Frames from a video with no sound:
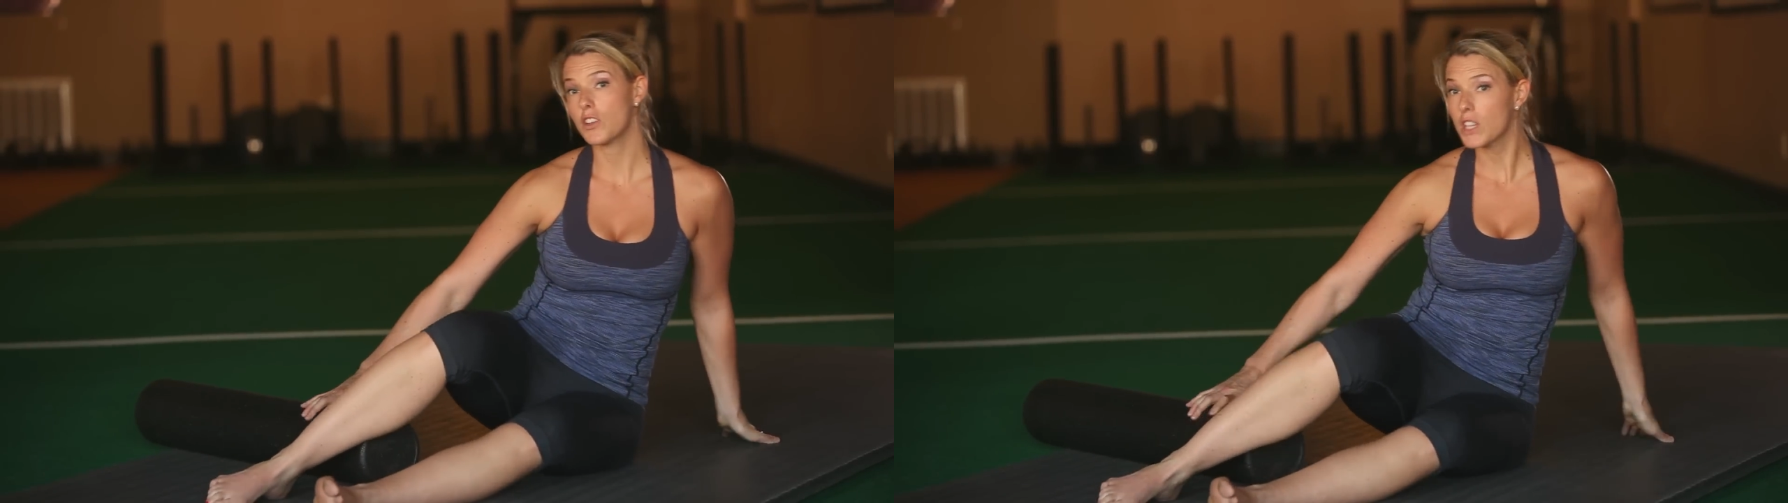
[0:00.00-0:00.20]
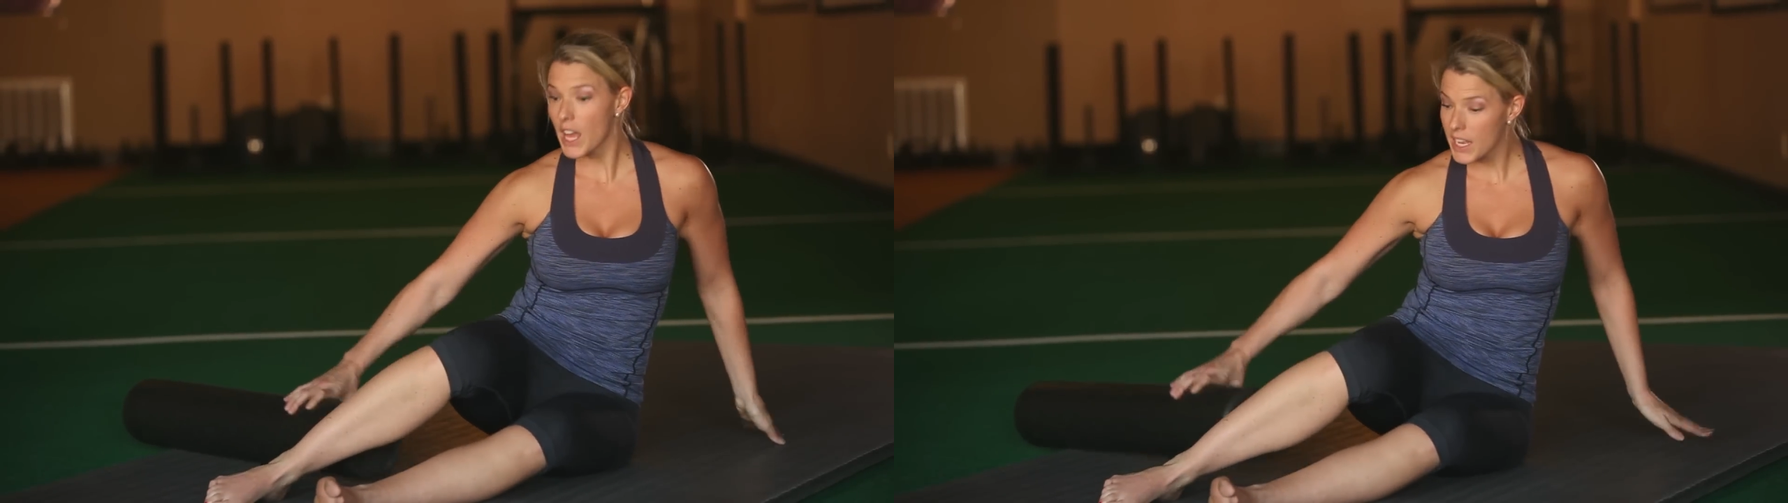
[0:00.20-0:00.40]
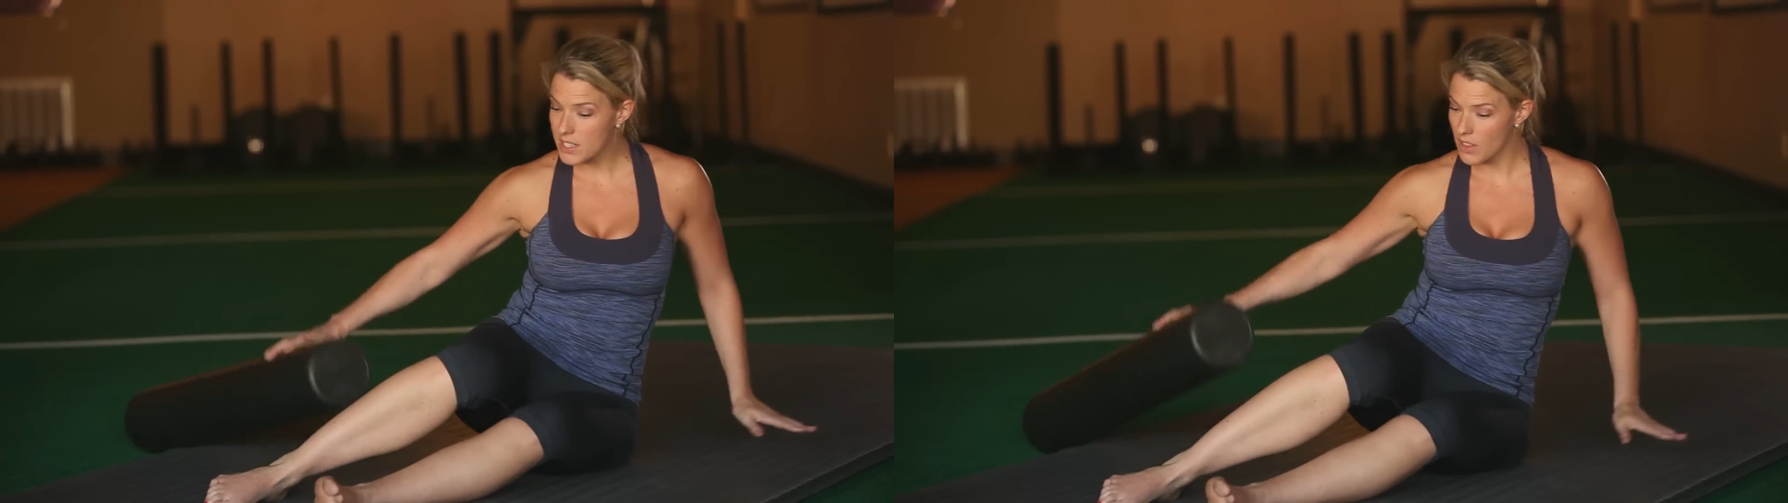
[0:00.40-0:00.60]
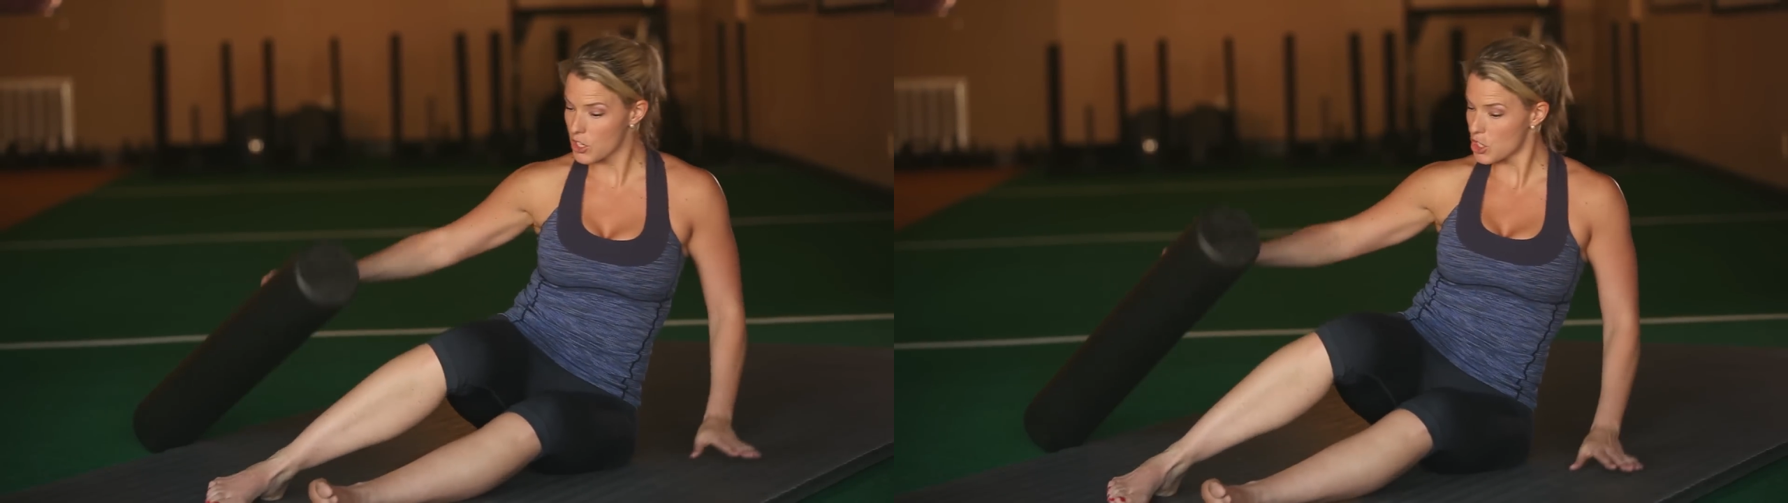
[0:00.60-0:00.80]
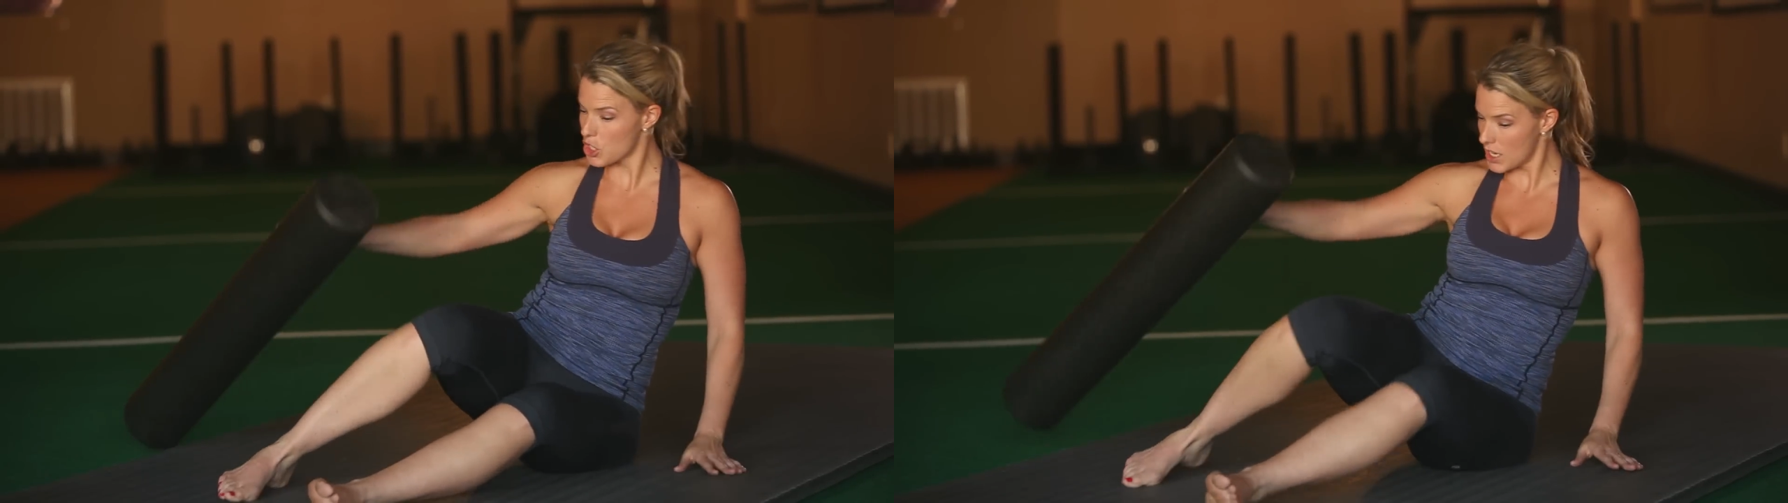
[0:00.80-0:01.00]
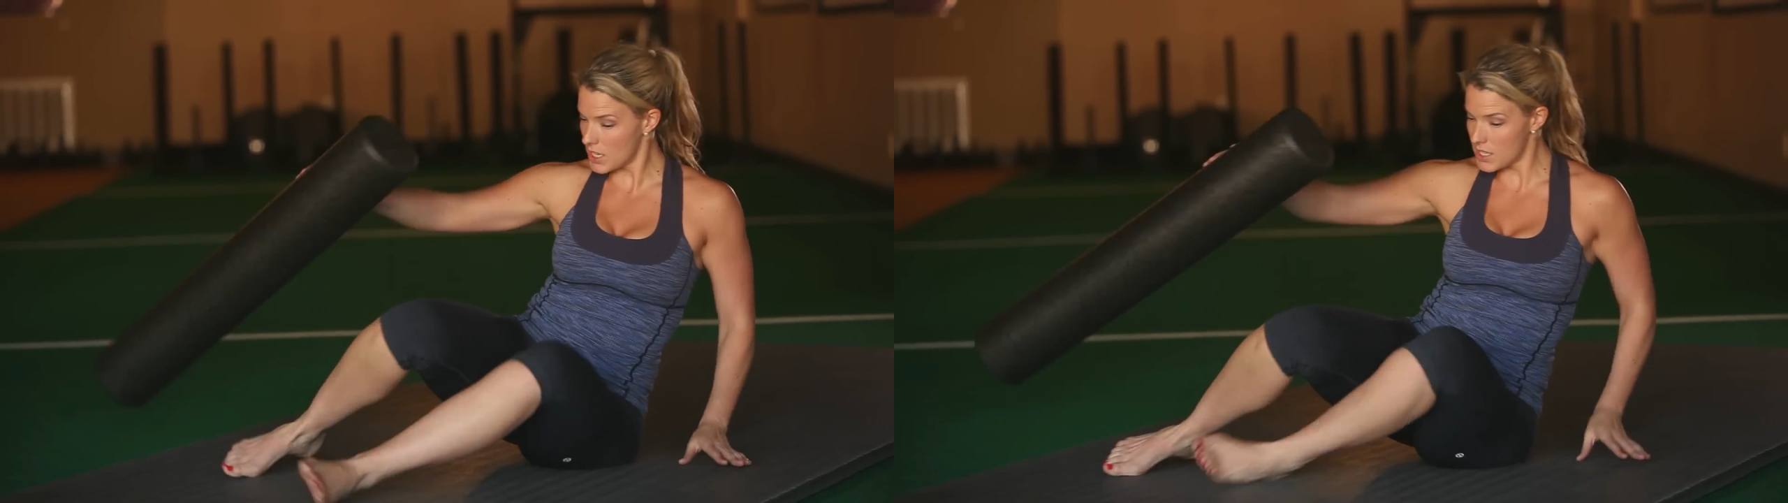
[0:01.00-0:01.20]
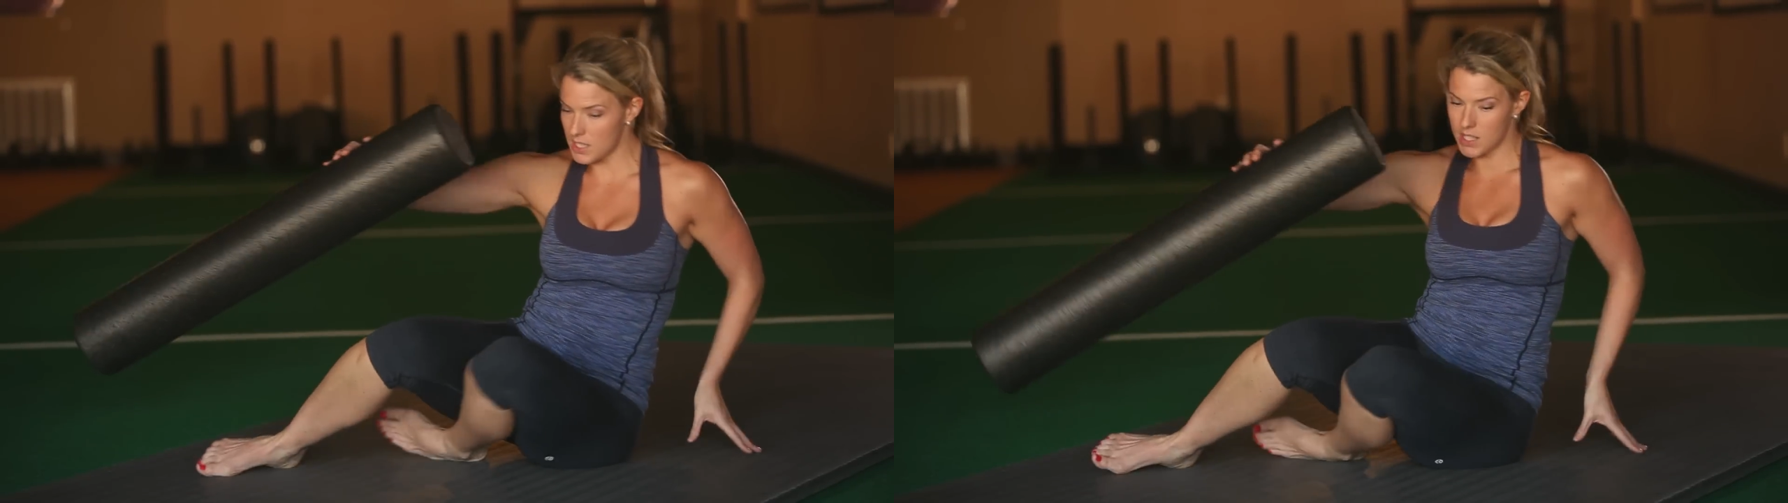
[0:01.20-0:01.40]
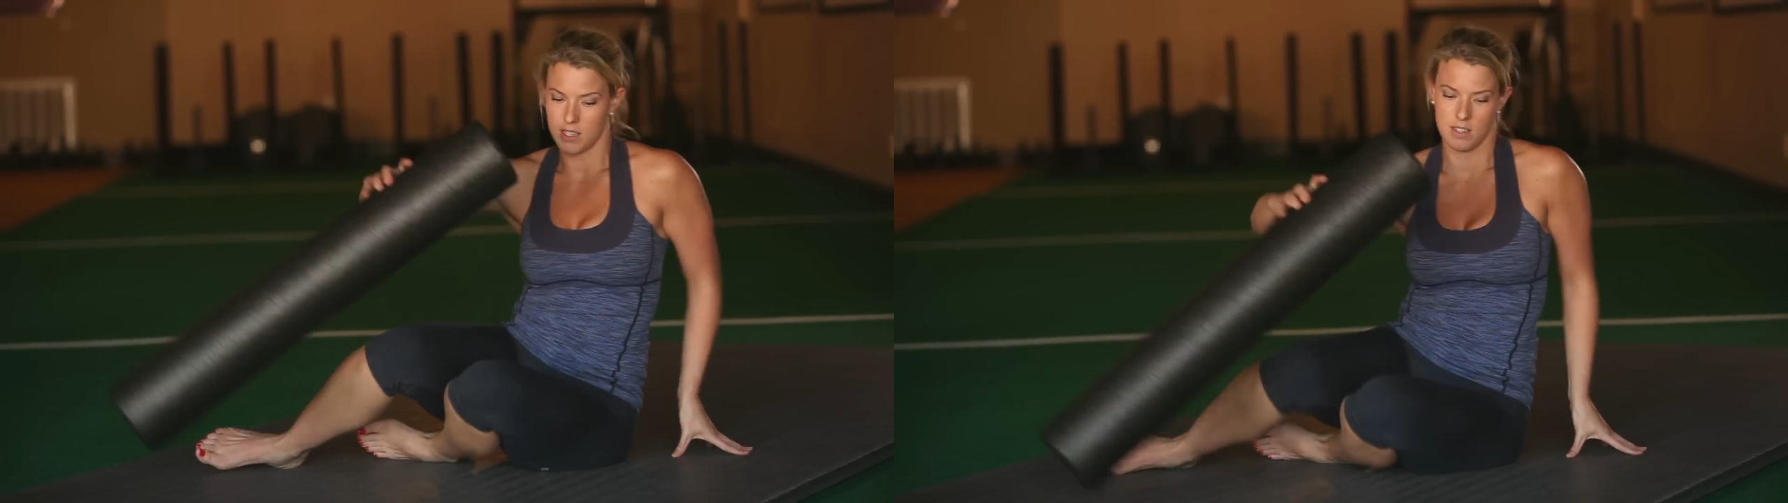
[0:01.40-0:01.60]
legs on the shins,